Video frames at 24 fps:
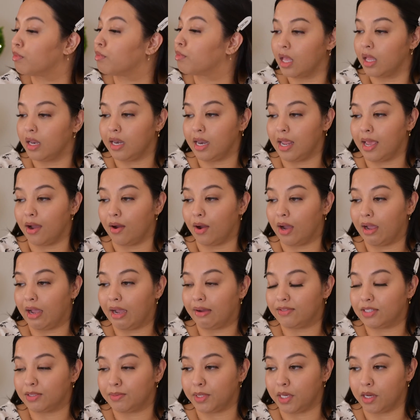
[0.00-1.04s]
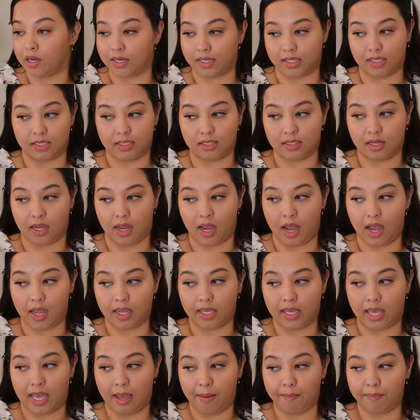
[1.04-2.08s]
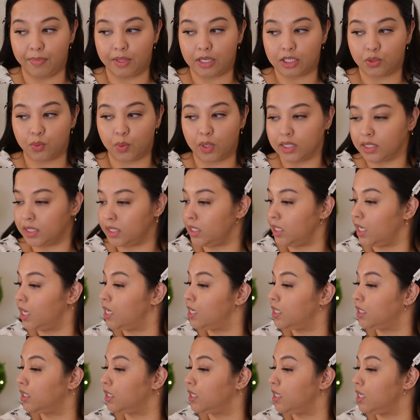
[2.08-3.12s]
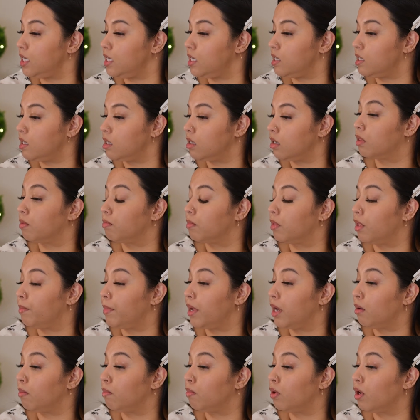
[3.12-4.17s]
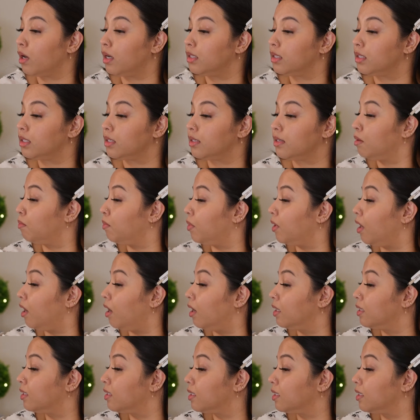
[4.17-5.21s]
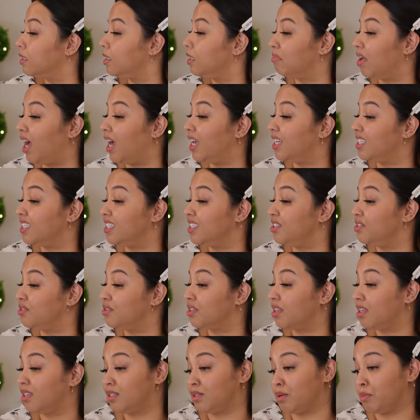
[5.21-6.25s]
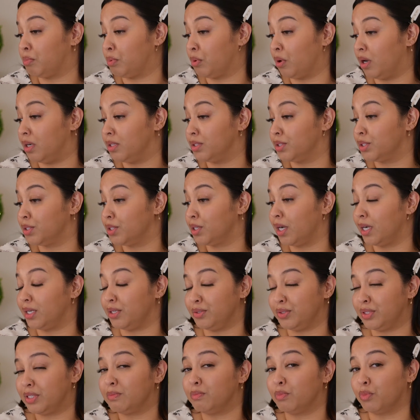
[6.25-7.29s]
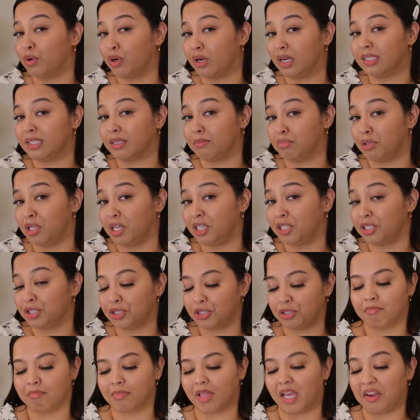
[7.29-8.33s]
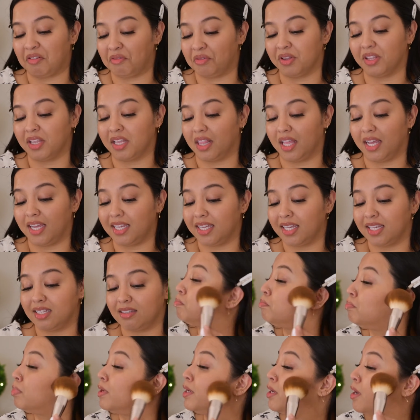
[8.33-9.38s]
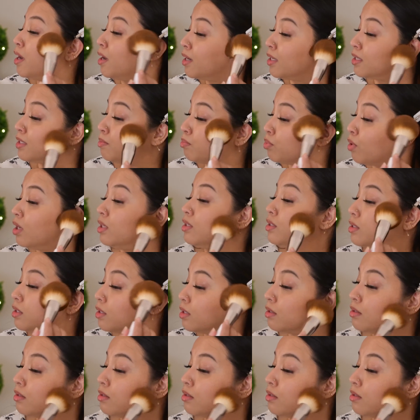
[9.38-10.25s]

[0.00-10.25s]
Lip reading: Now I have to be honest, I kept the 2018 Lemare Bronzer, but honestly, I didn't use it as a bronzer. I used it more as a blush. I really like it, but not as a bronzer.